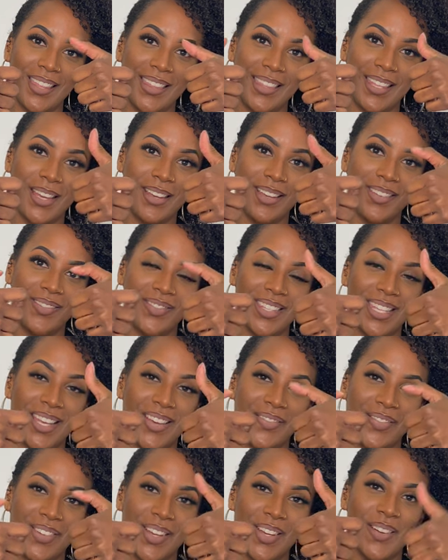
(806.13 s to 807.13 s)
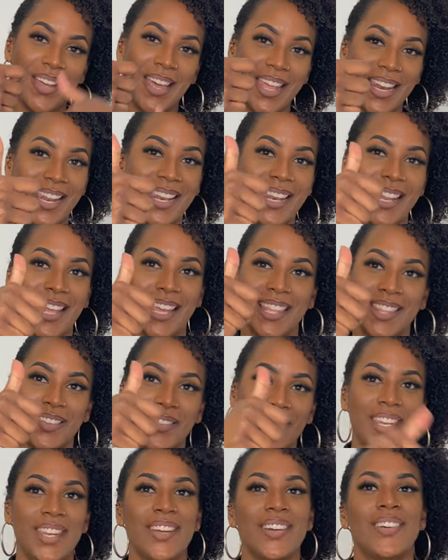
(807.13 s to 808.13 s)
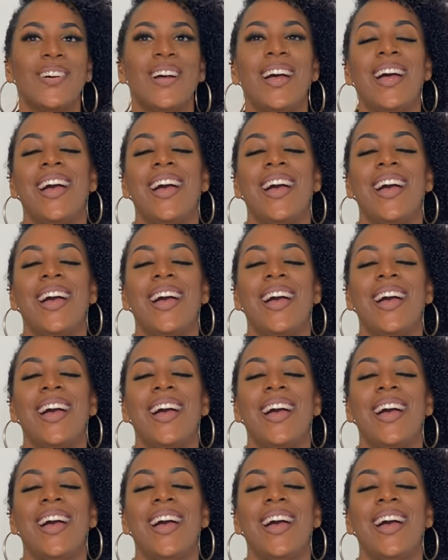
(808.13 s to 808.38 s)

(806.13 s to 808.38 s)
Go ahead and like the video.